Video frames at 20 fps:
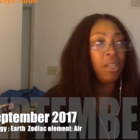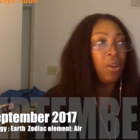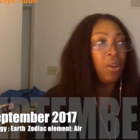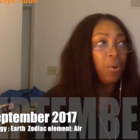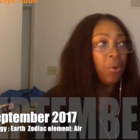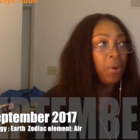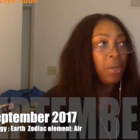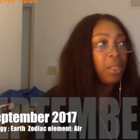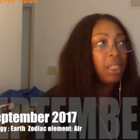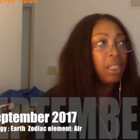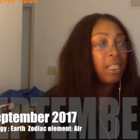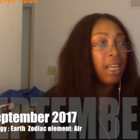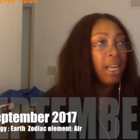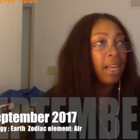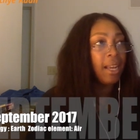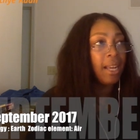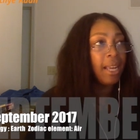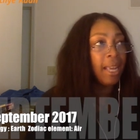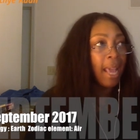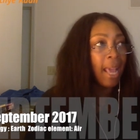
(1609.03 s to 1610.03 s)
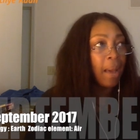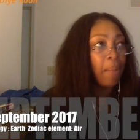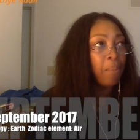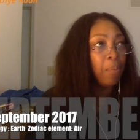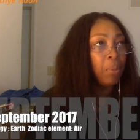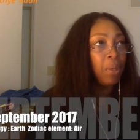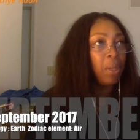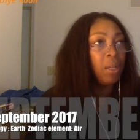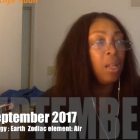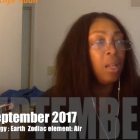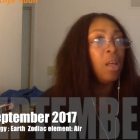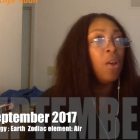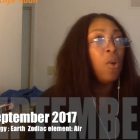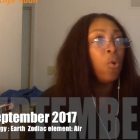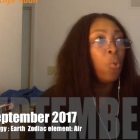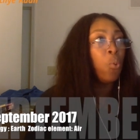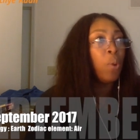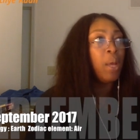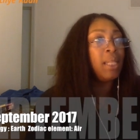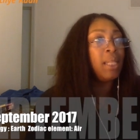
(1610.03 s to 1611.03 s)
And you're going to take a gamble
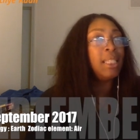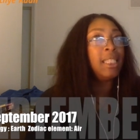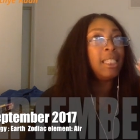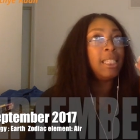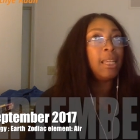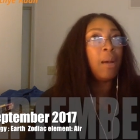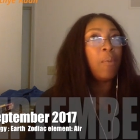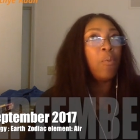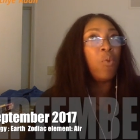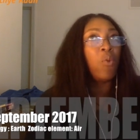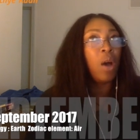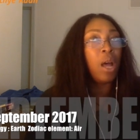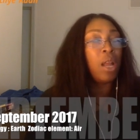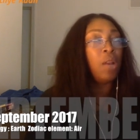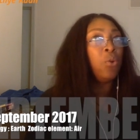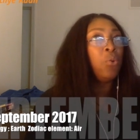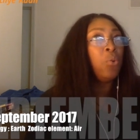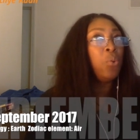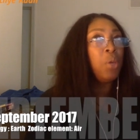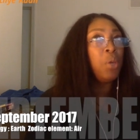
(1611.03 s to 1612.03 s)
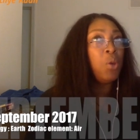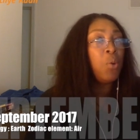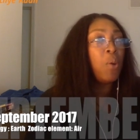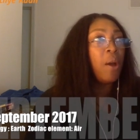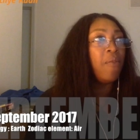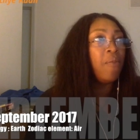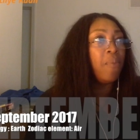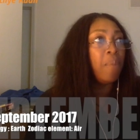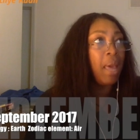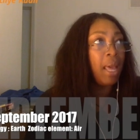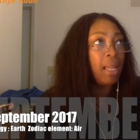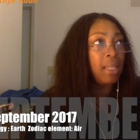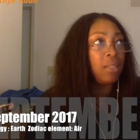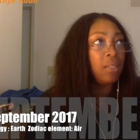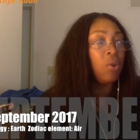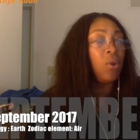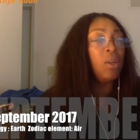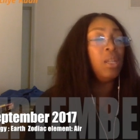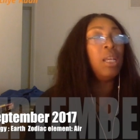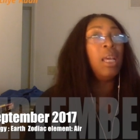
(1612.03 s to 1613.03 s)
with someone who you have
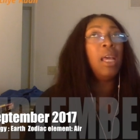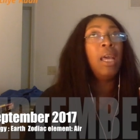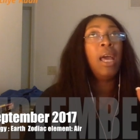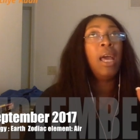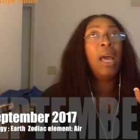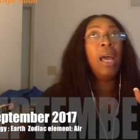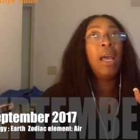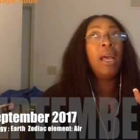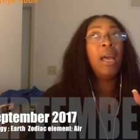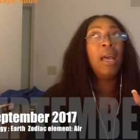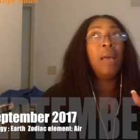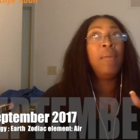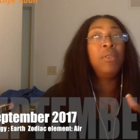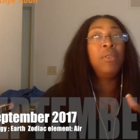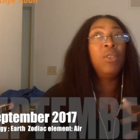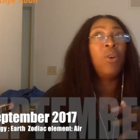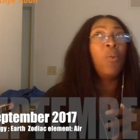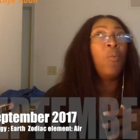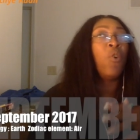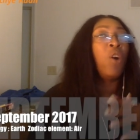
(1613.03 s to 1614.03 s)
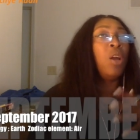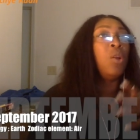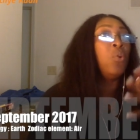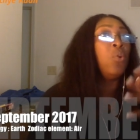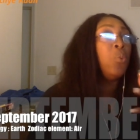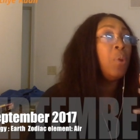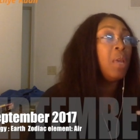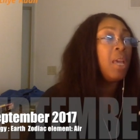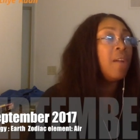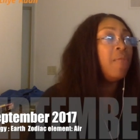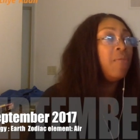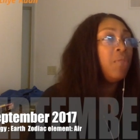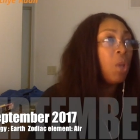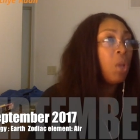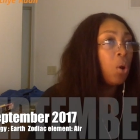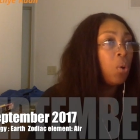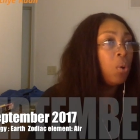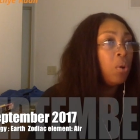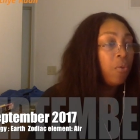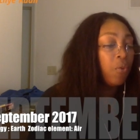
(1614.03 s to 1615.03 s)
met, or someone who we have
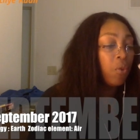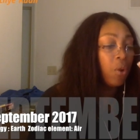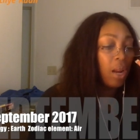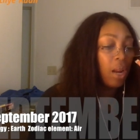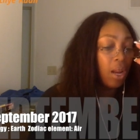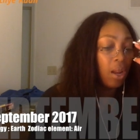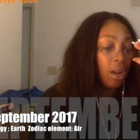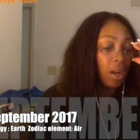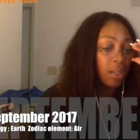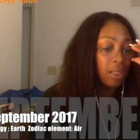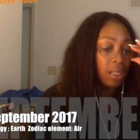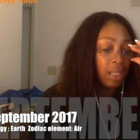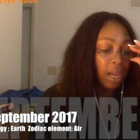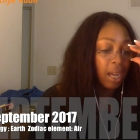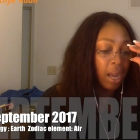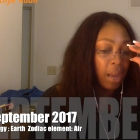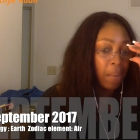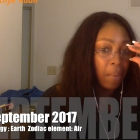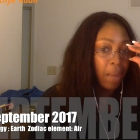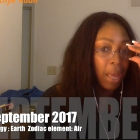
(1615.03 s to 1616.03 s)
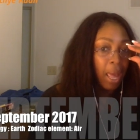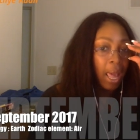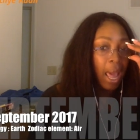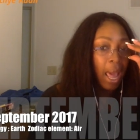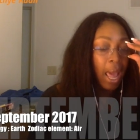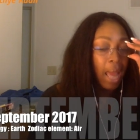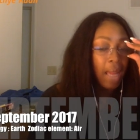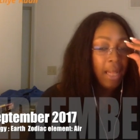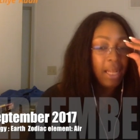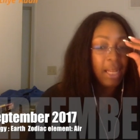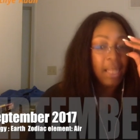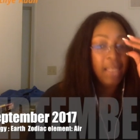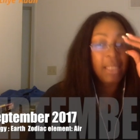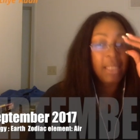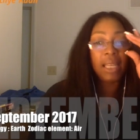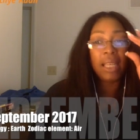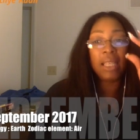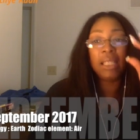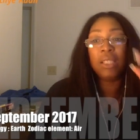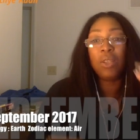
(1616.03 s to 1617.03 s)
known for a long time, and
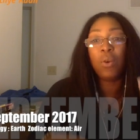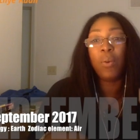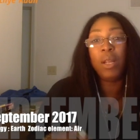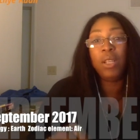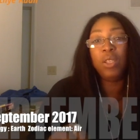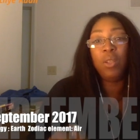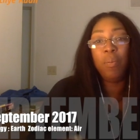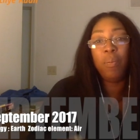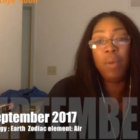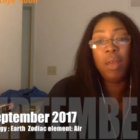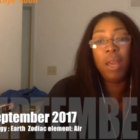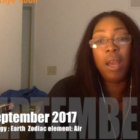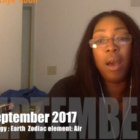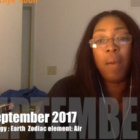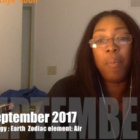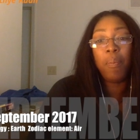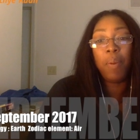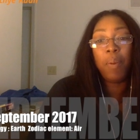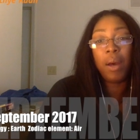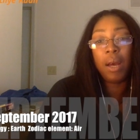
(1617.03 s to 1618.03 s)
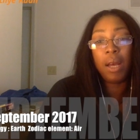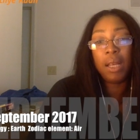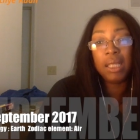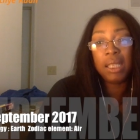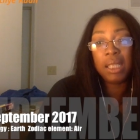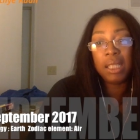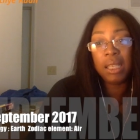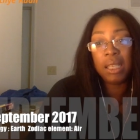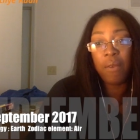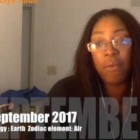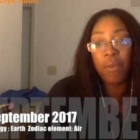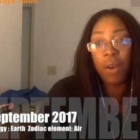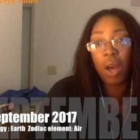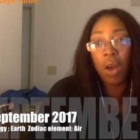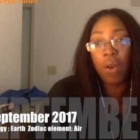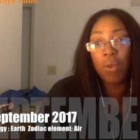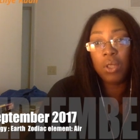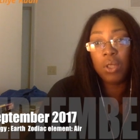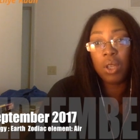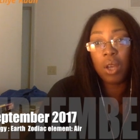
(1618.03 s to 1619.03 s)
this is going to be a positive
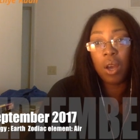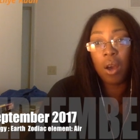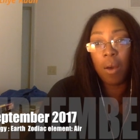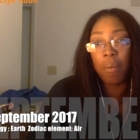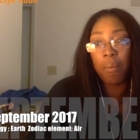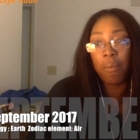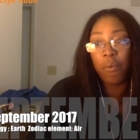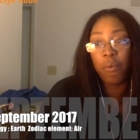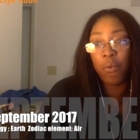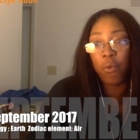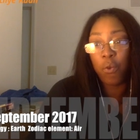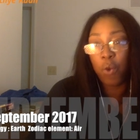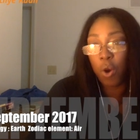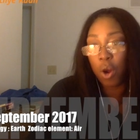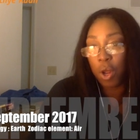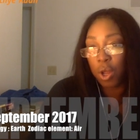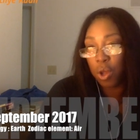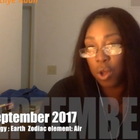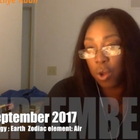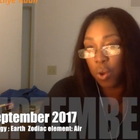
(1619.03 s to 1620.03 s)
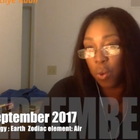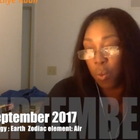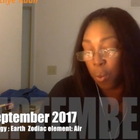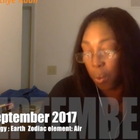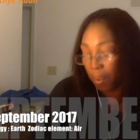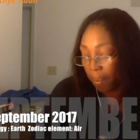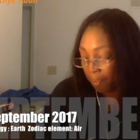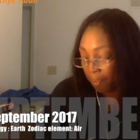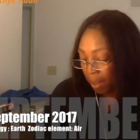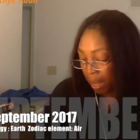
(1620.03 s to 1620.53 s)
outcome for you.